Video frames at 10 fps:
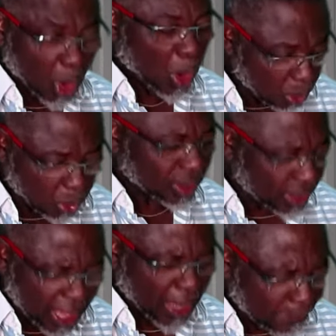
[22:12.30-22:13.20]
God
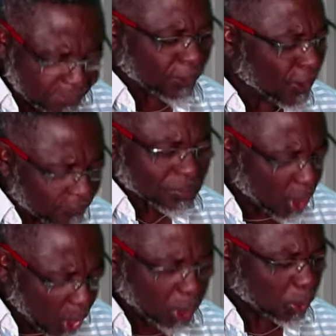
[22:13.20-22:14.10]
will help you.
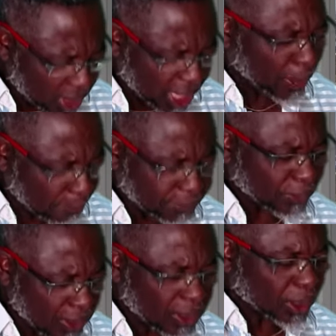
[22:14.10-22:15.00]
God will
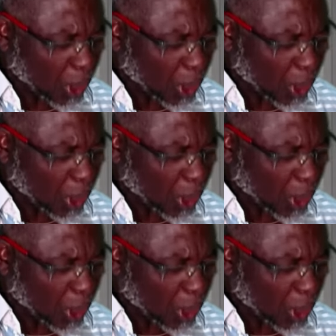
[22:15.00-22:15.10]
help you.